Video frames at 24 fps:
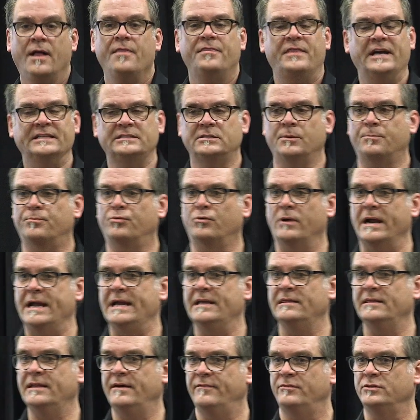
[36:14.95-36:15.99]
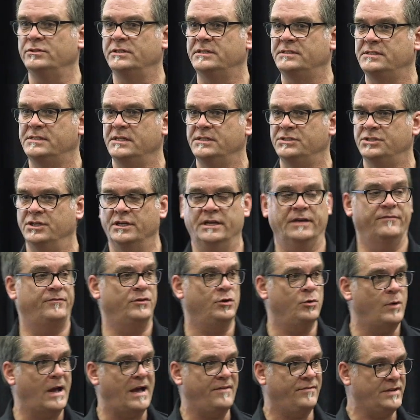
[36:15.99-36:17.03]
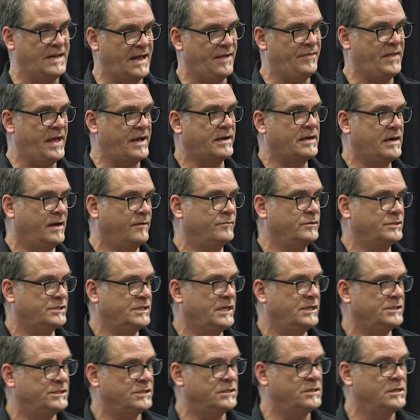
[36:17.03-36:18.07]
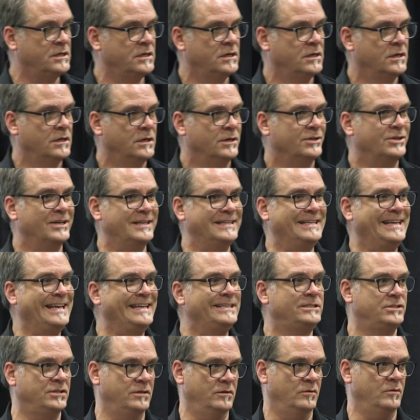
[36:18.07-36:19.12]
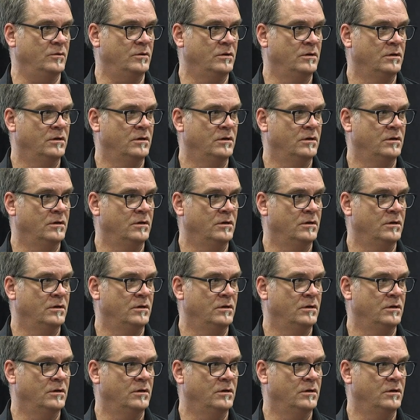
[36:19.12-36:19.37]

That's a brand level decision. If you haven't had that conversation, you need to.